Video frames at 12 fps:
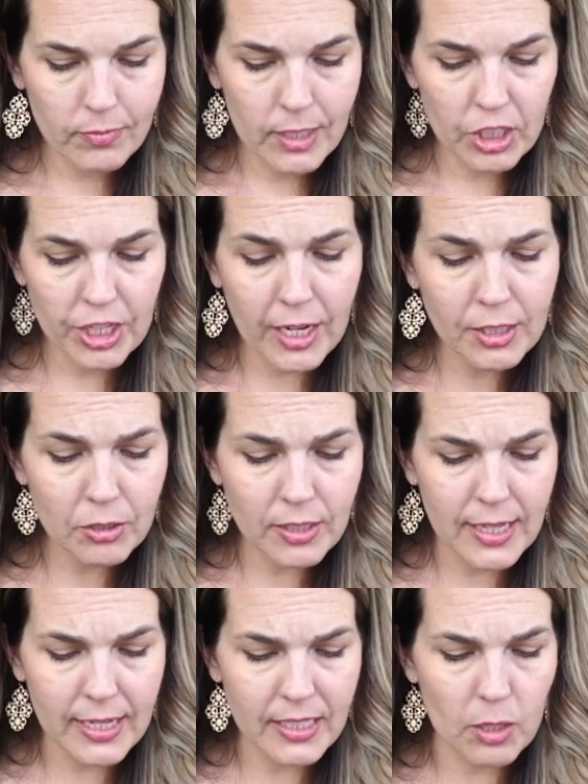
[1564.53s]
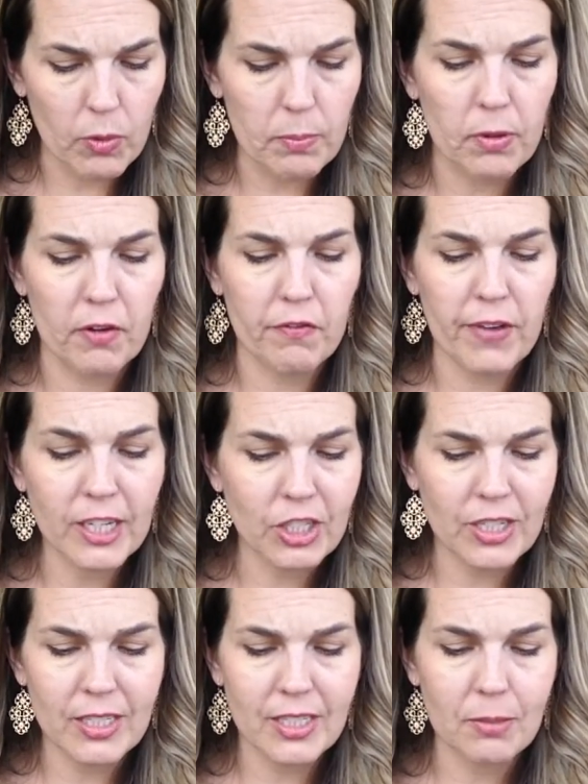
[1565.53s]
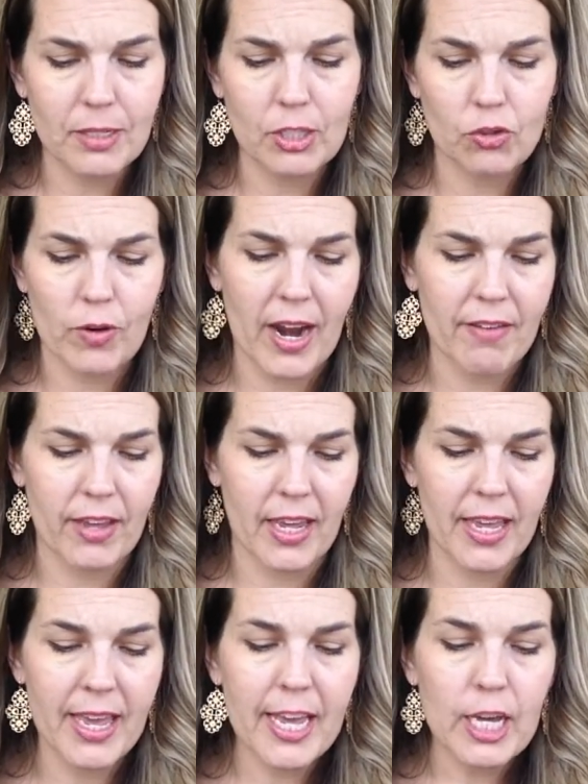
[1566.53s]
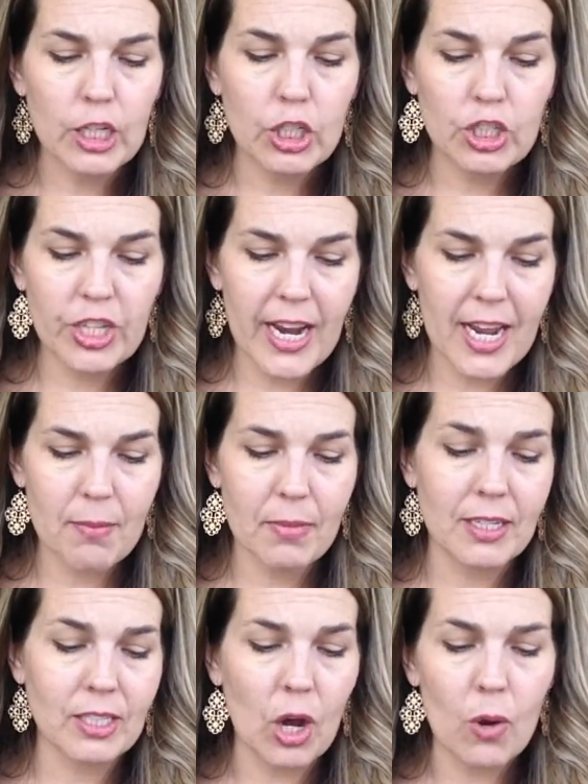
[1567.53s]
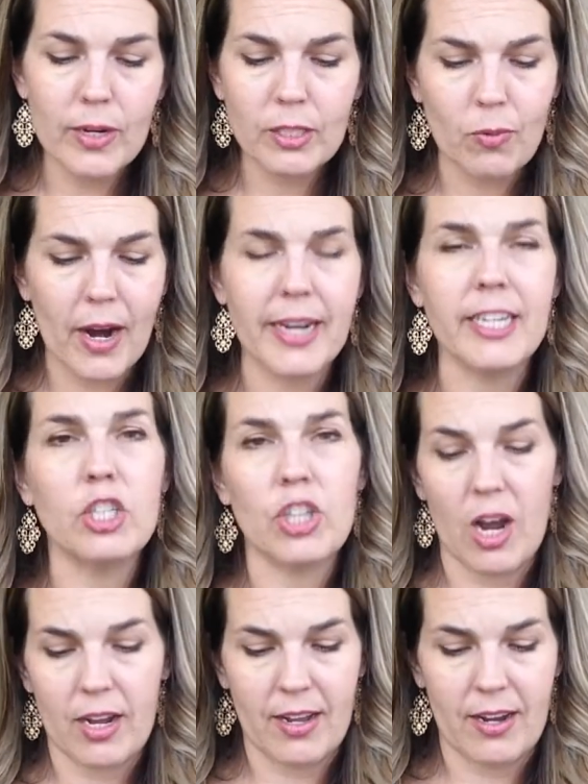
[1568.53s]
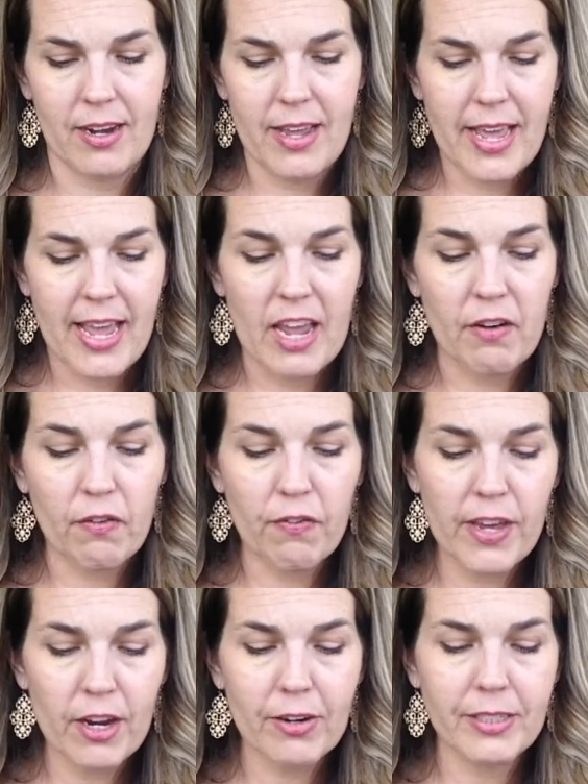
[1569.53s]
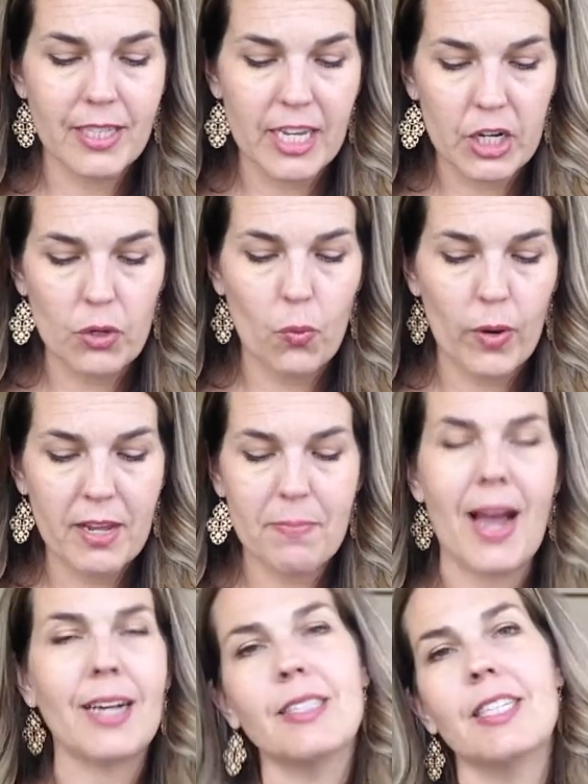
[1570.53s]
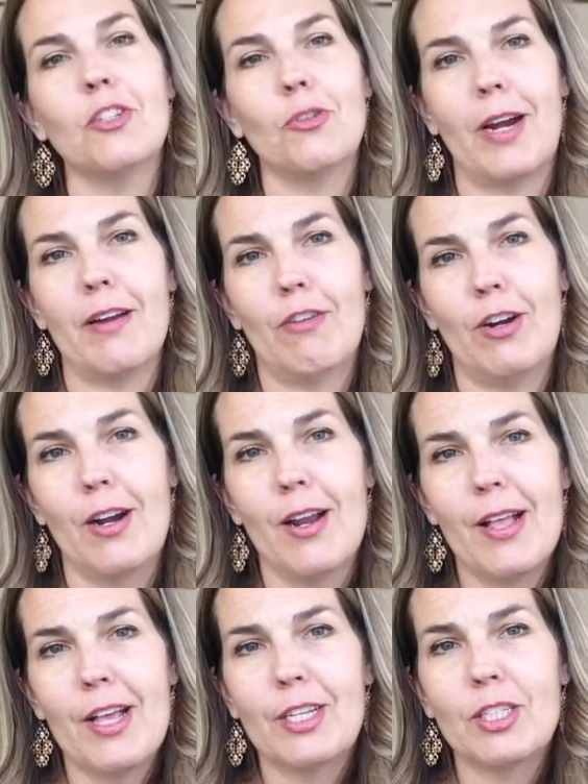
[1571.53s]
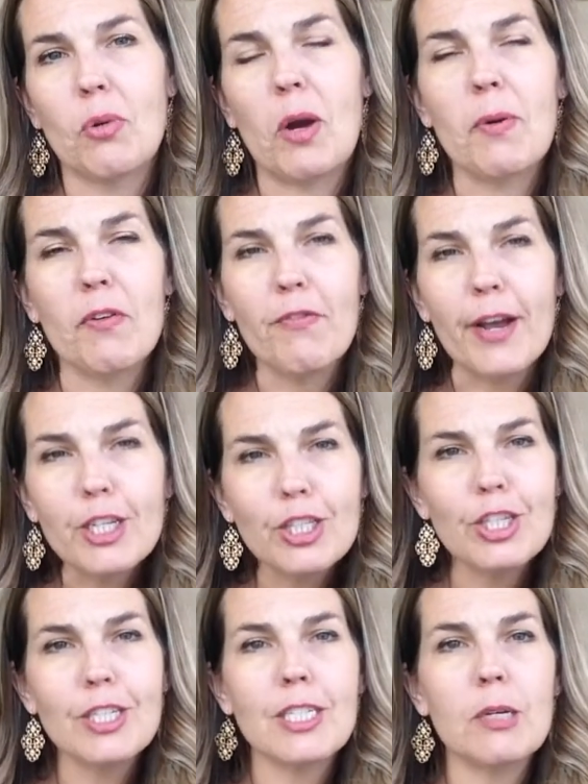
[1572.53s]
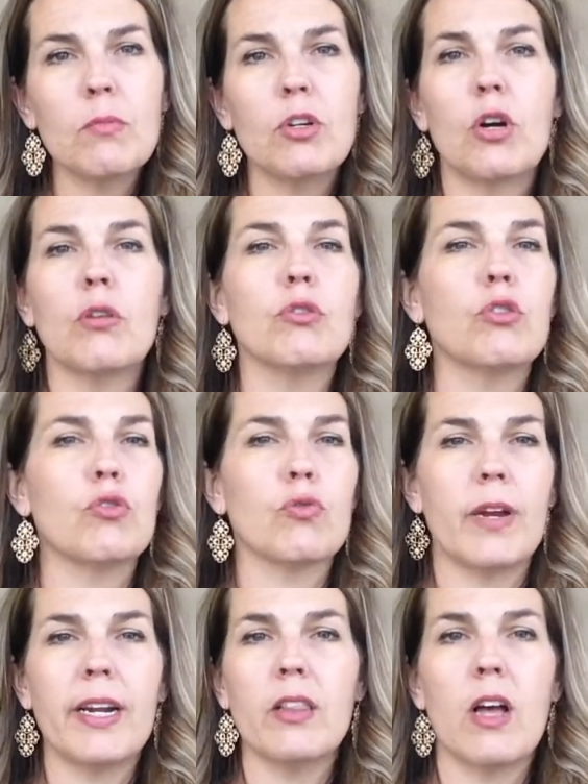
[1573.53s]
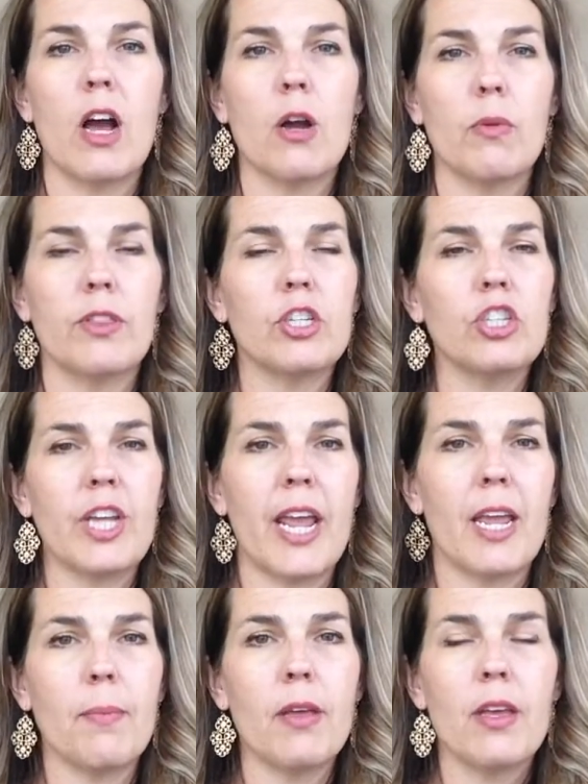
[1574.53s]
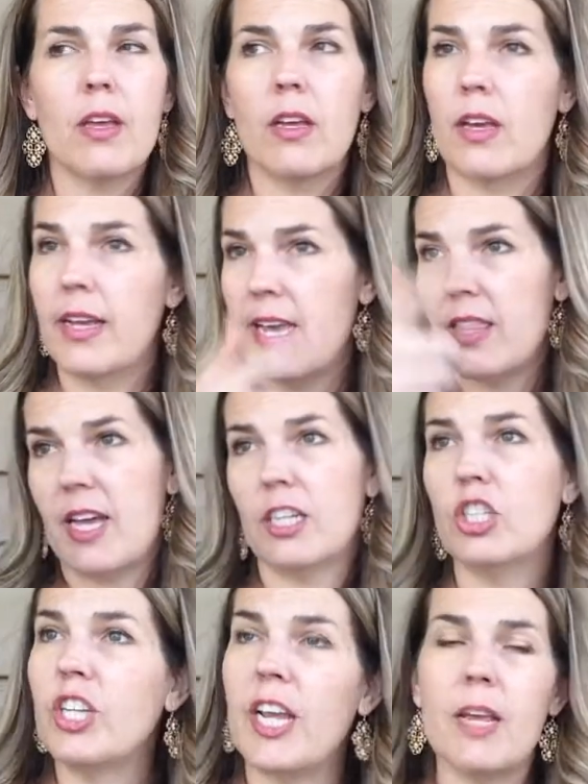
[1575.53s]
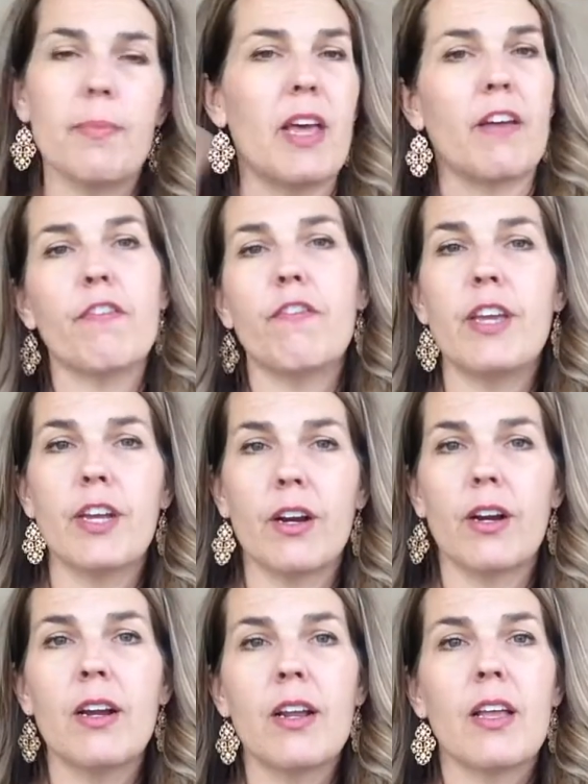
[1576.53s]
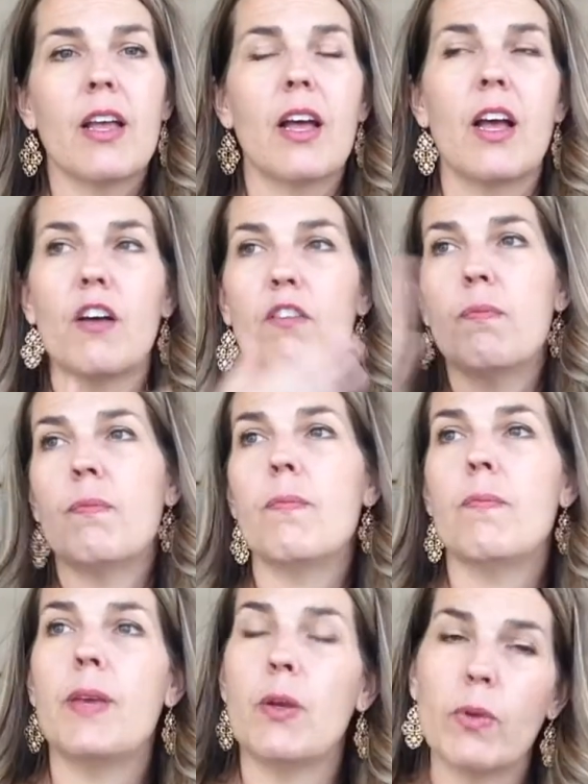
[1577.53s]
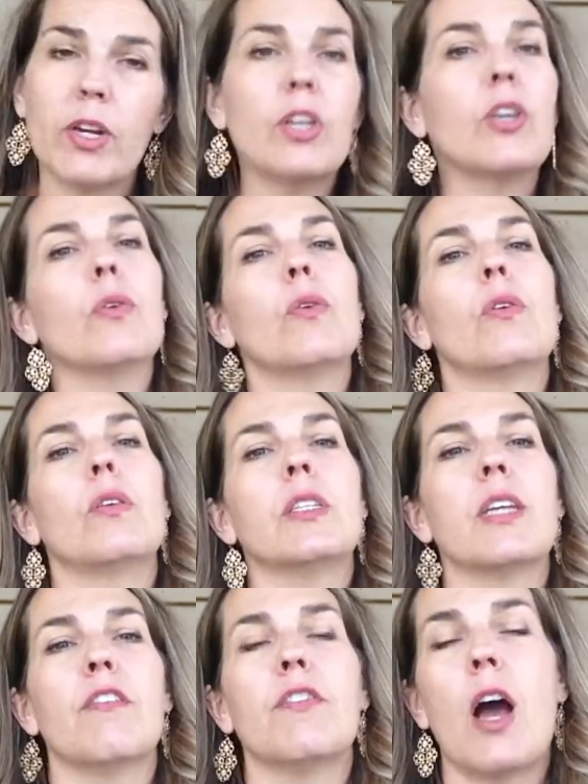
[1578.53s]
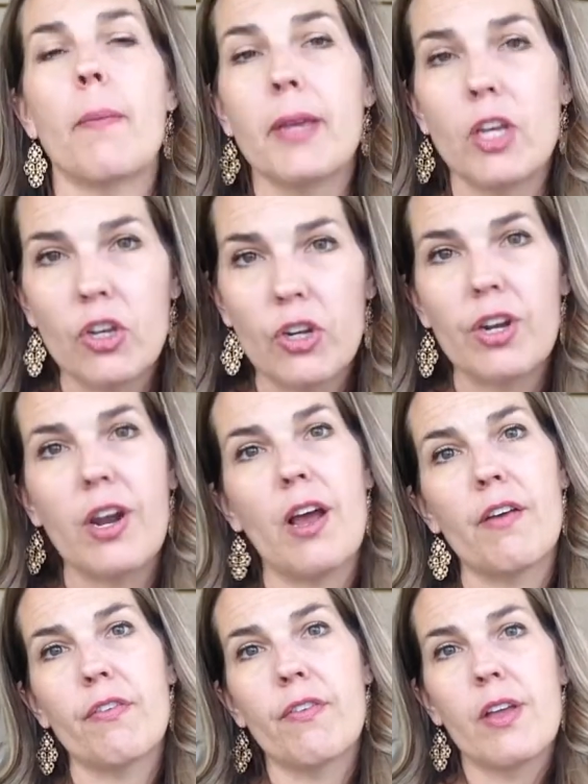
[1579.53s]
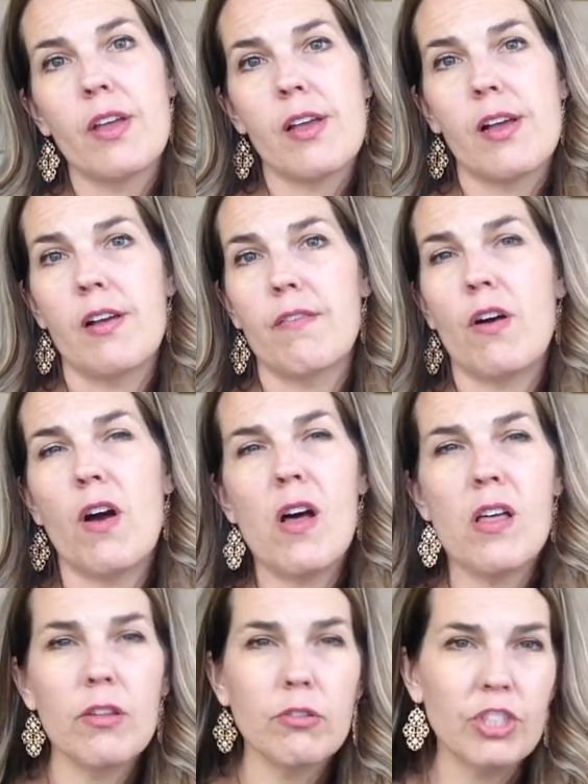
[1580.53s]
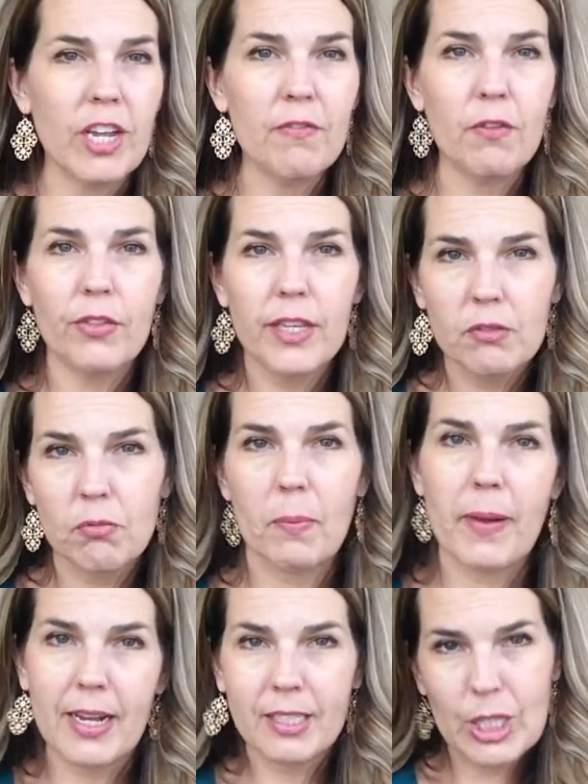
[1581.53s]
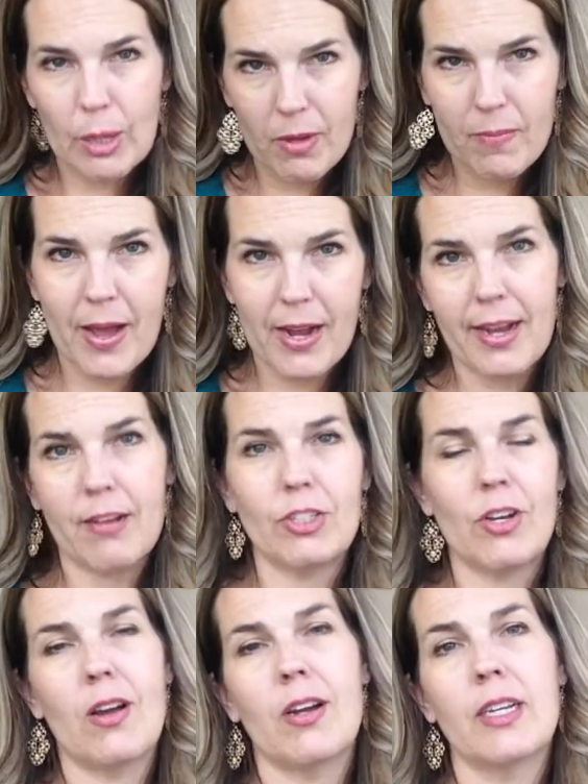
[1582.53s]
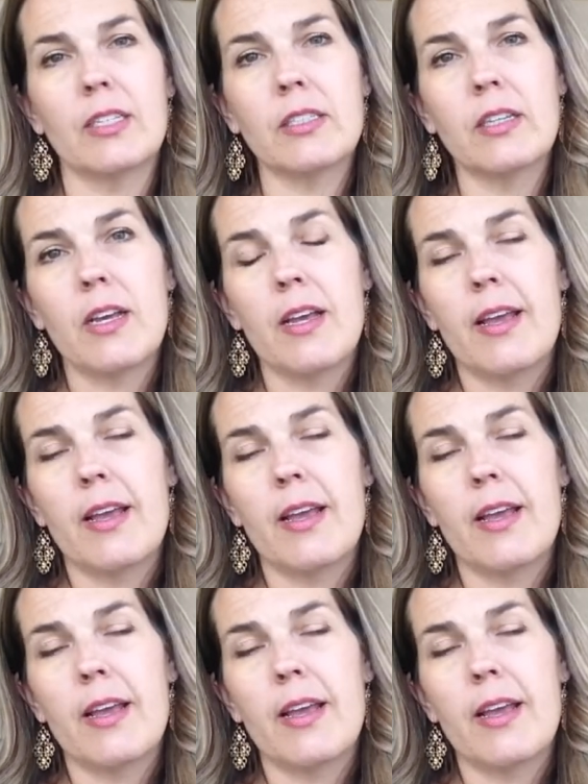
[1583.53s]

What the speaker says: She also says that when perfectionism is driving, shame is always riding shotgun, and fear is the annoying backseat driver. So our perfectionism goes straight along with shame. Again, that shame, that fear of being ridiculed, of not being good enough, of all those shameful things from our past coming back out to haunt us.